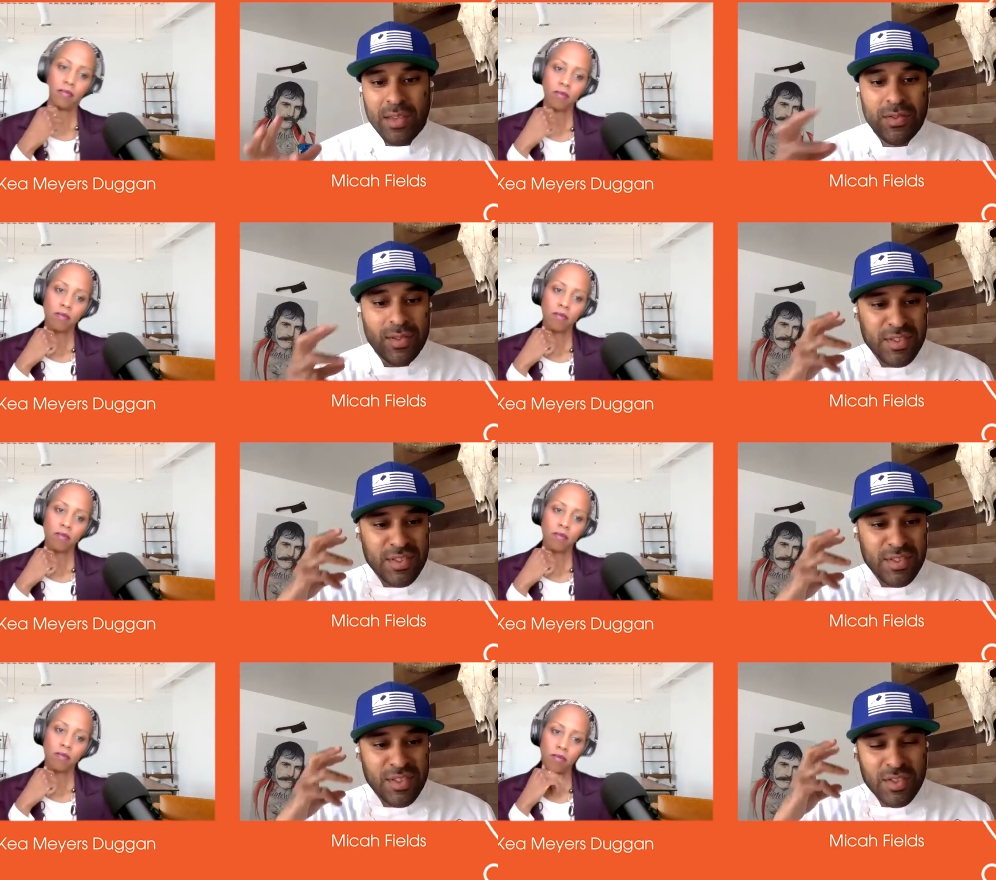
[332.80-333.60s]
Speaker 1: has
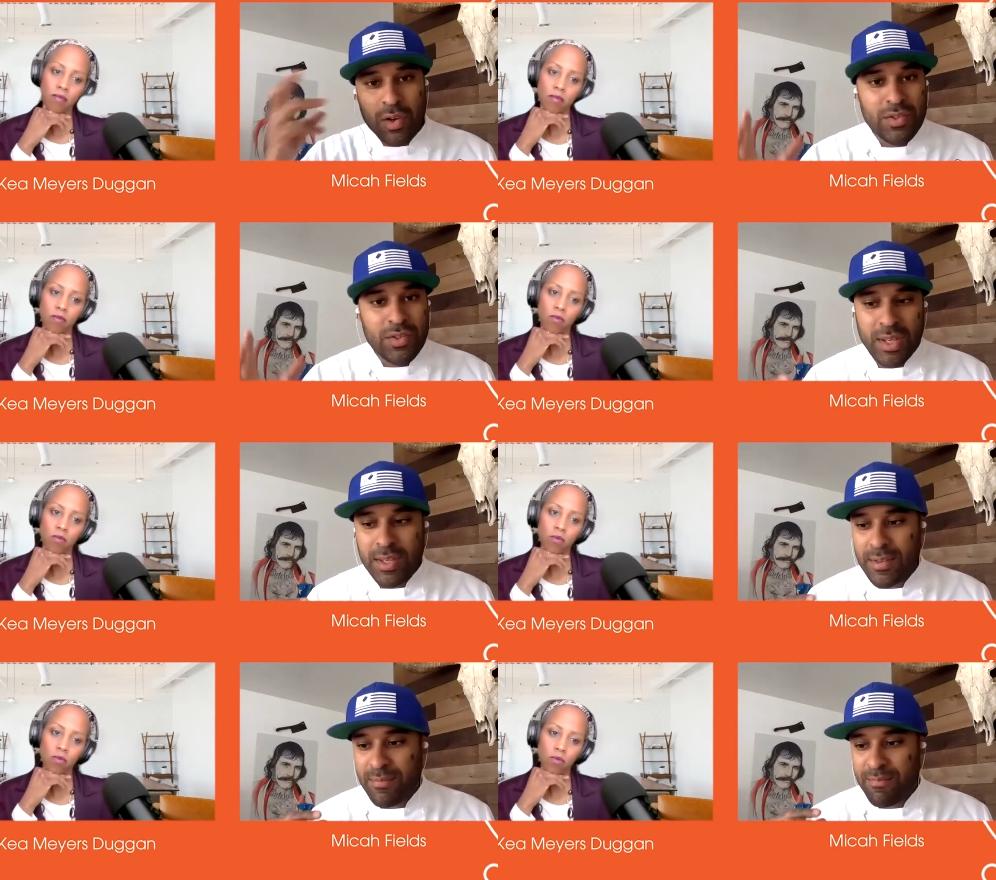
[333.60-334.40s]
this
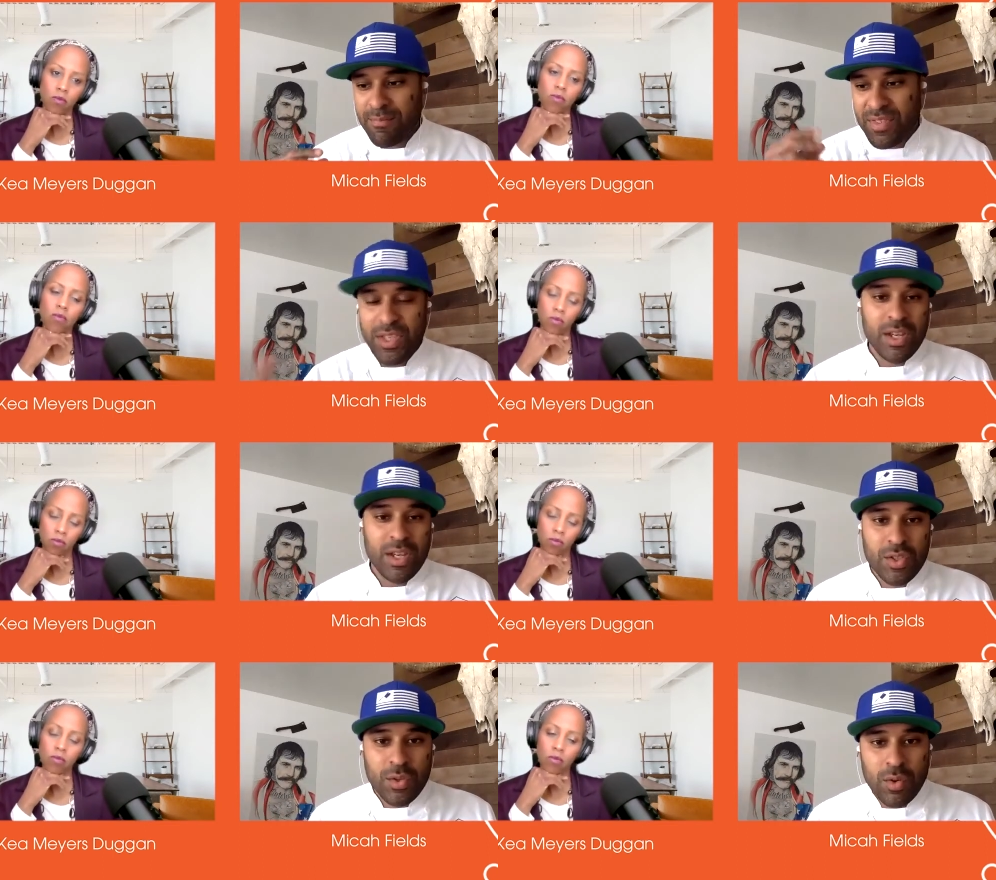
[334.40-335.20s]
nostalgic
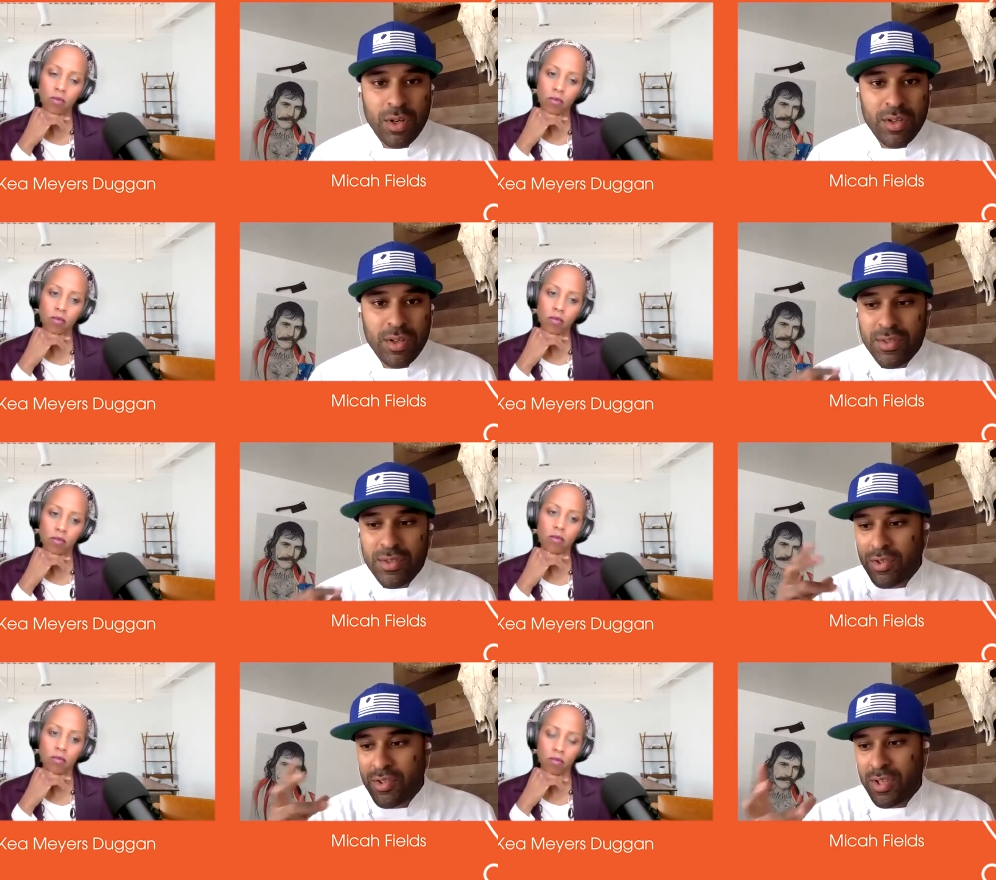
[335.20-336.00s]
dish or a
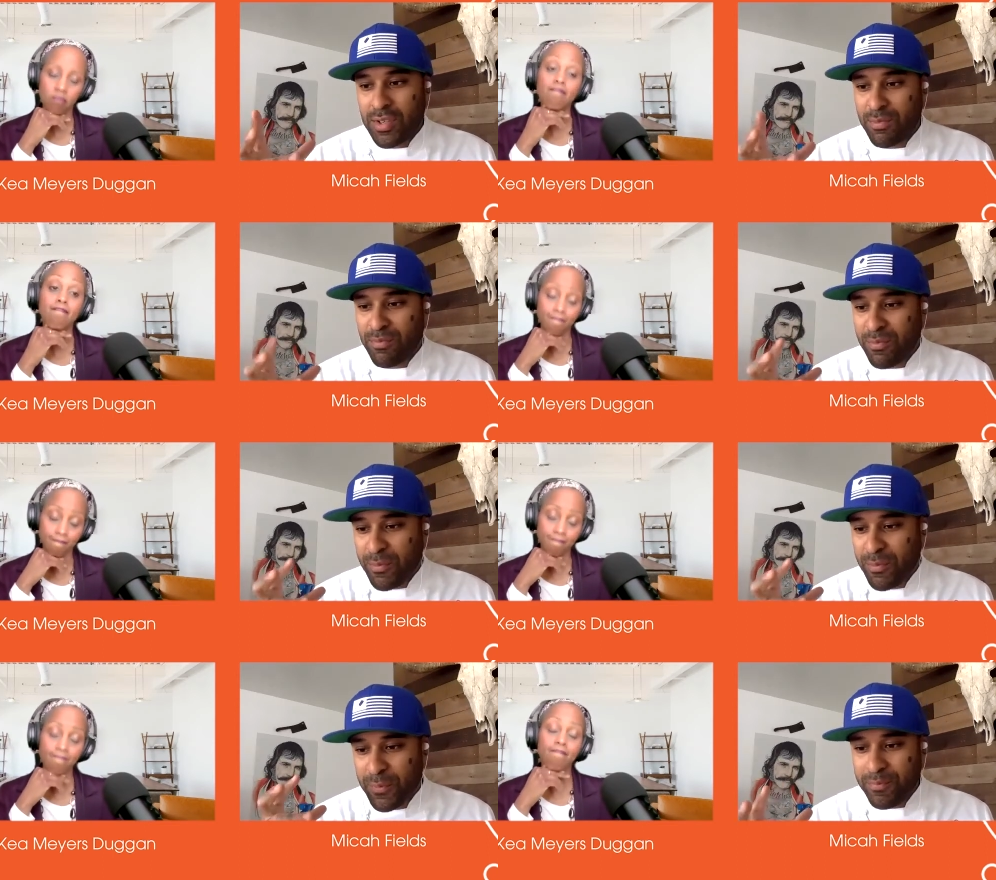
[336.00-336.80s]
nostalgic
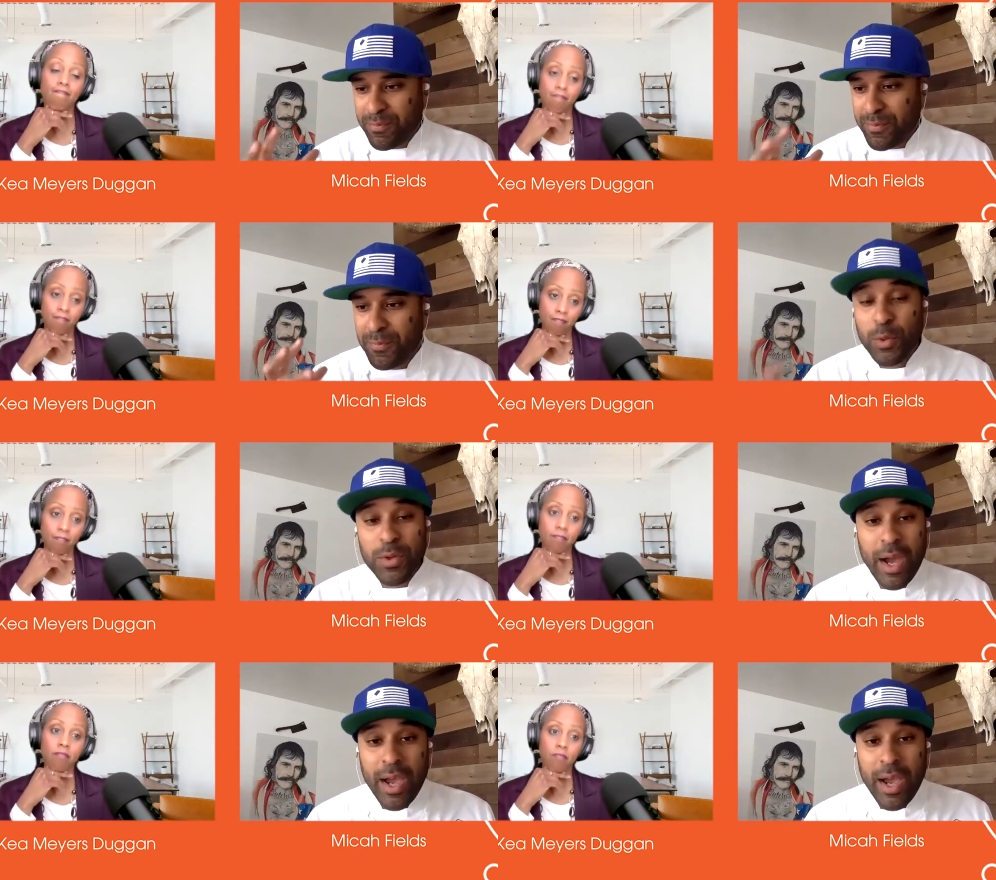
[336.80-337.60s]

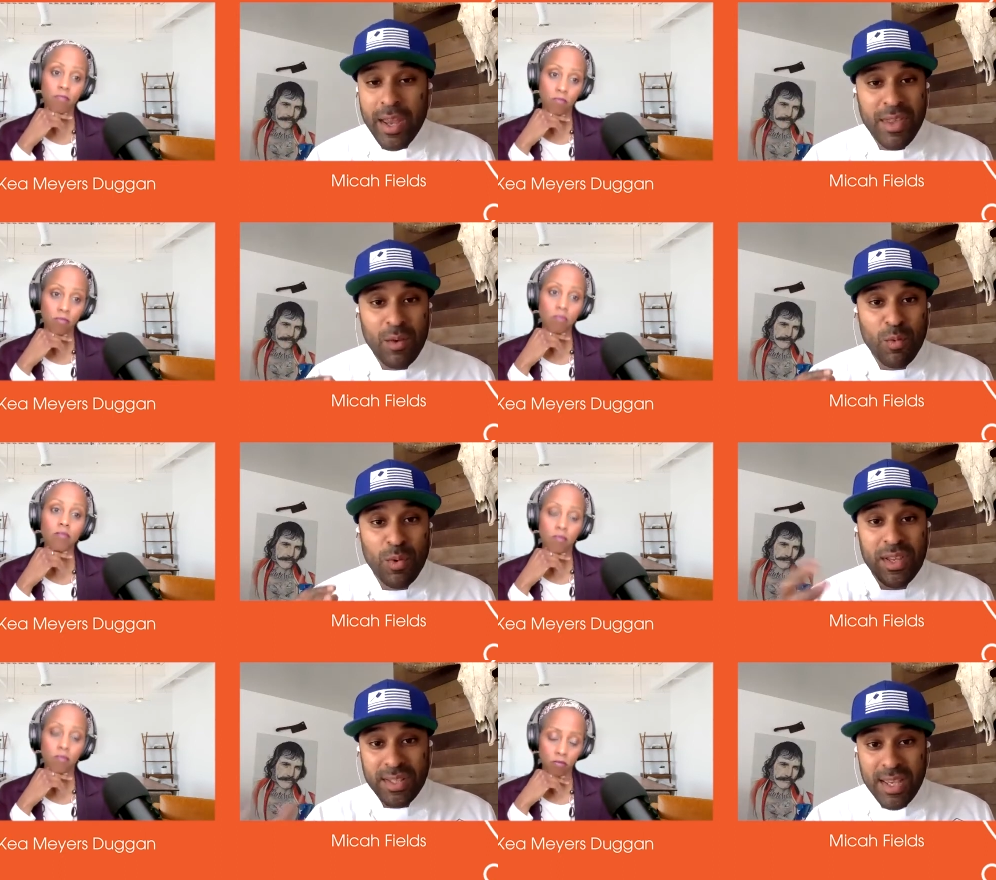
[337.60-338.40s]
food item that
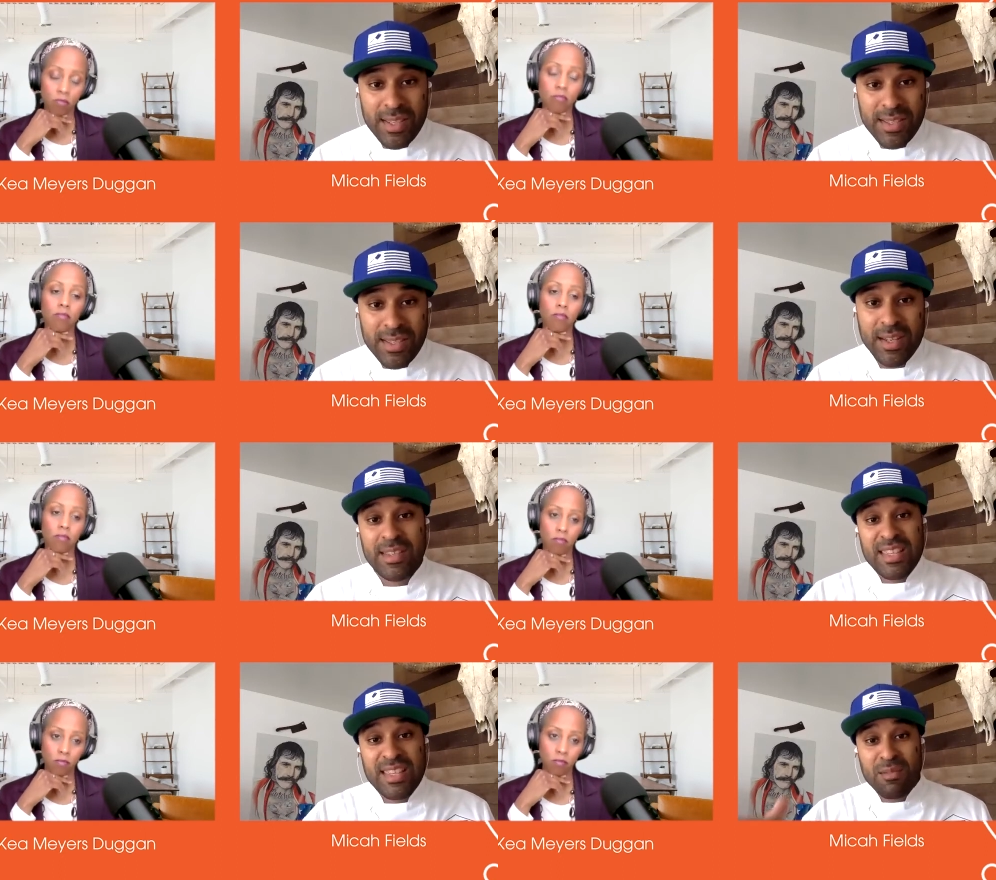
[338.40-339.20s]
when they taste it, it
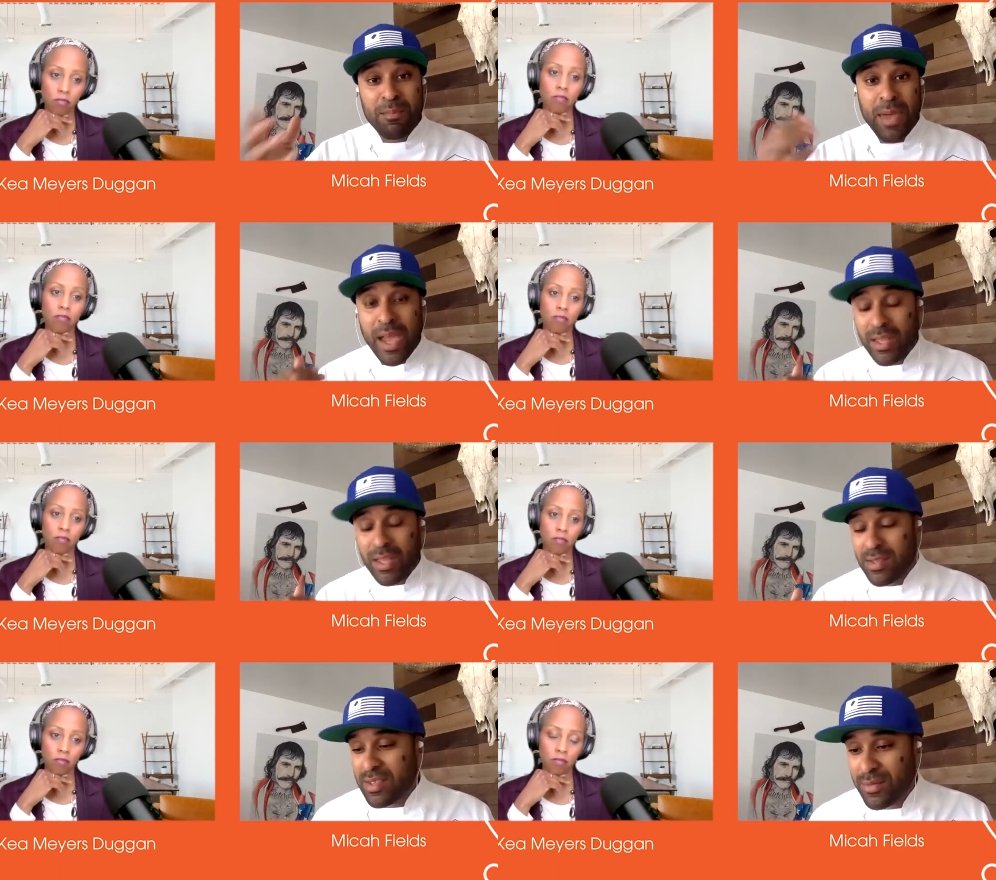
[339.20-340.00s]
takes them back
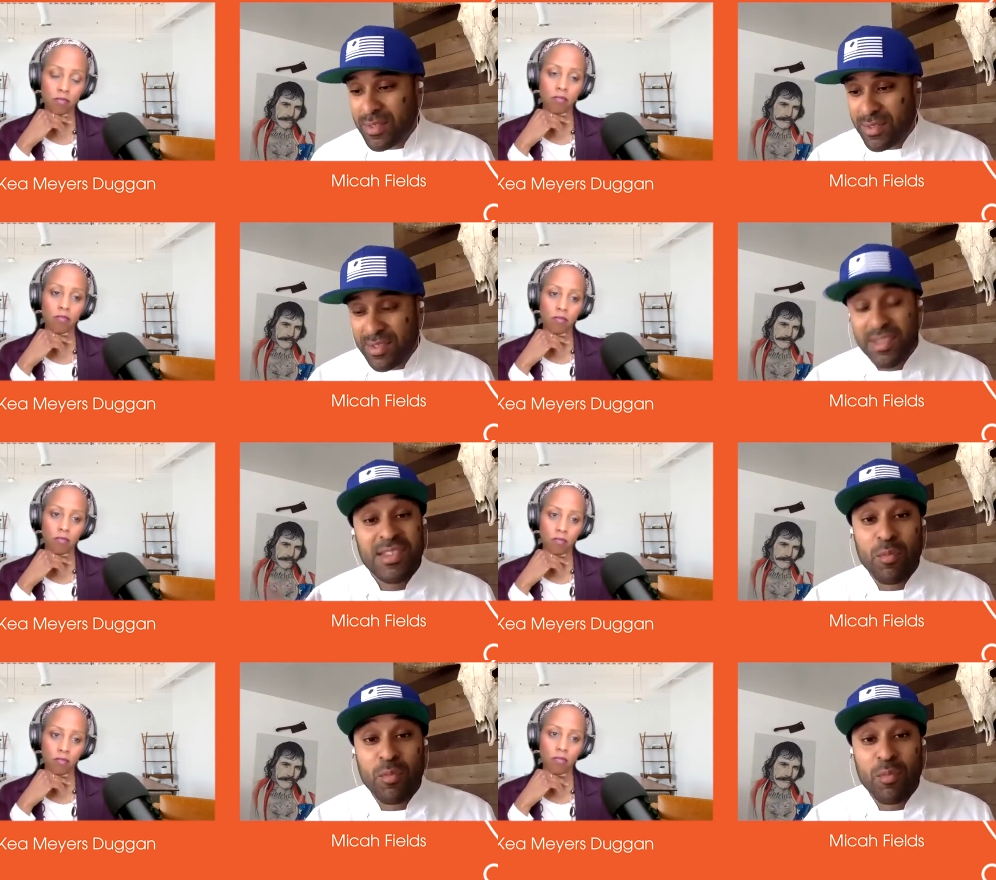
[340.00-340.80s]
to some, to, to
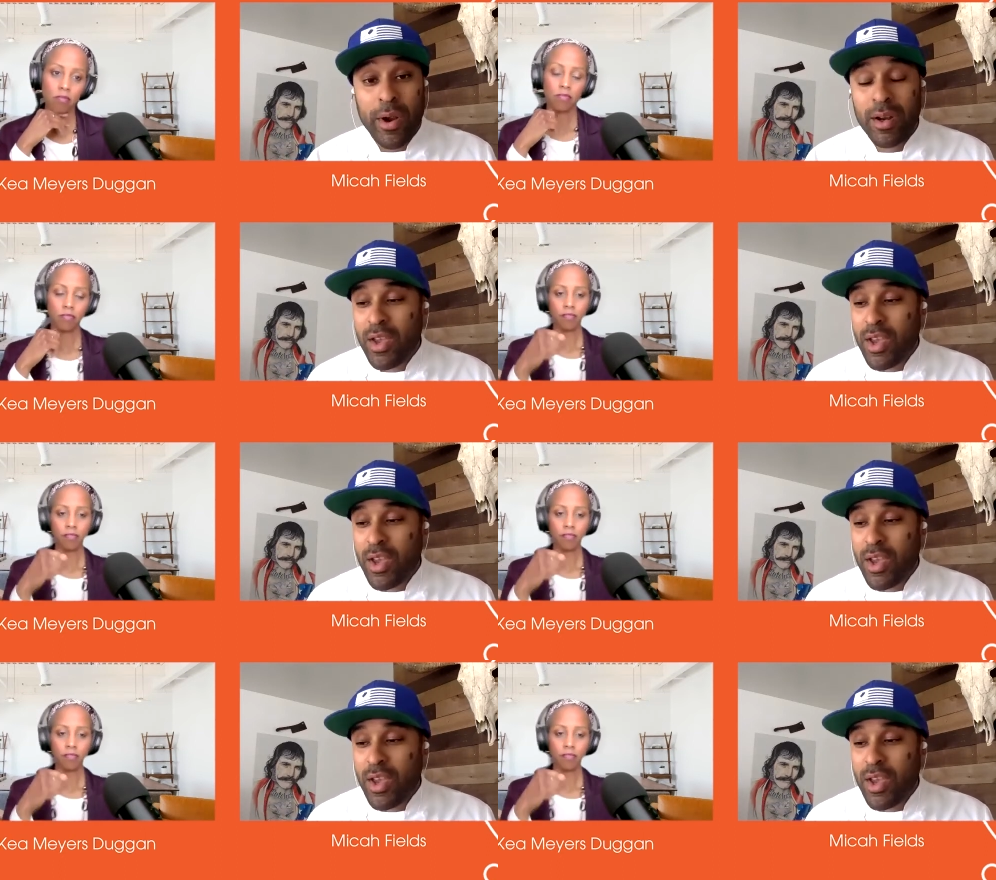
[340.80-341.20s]
somewhere.